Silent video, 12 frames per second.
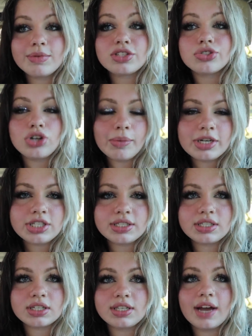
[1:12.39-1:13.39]
be so much
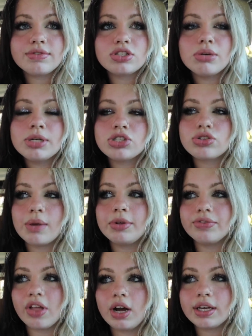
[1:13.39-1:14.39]
easier because I have so much
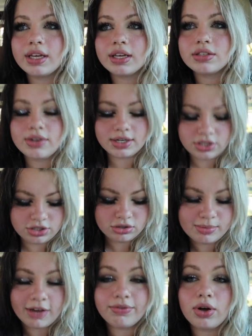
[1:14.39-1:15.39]
trouble vlogging. So I just use
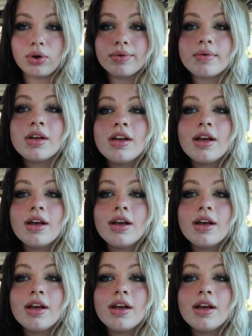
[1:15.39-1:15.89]
my phone.